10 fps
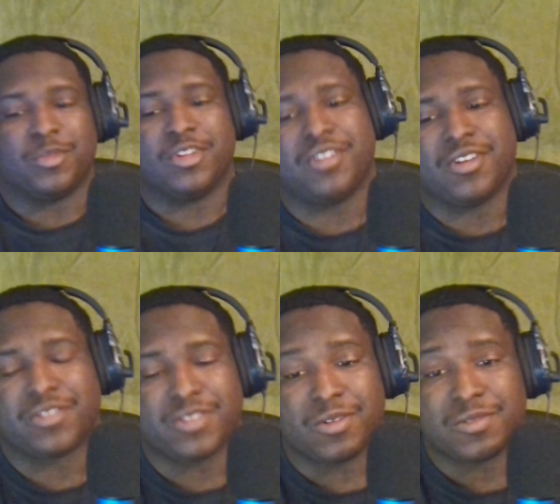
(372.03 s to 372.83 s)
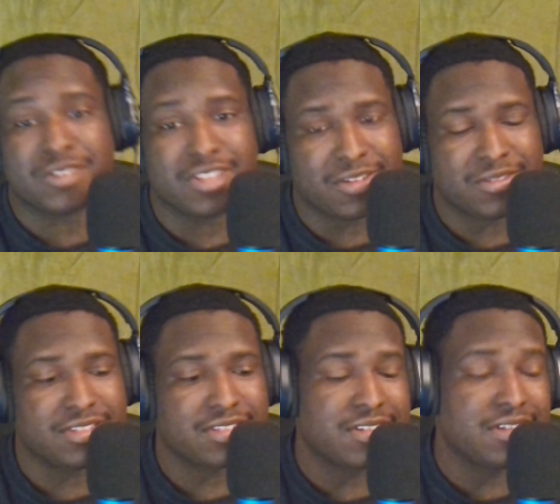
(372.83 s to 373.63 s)
me know your thoughts on that one
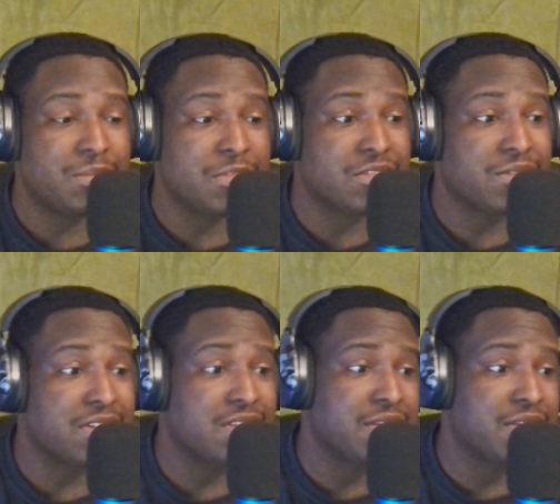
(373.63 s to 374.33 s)
in the comments right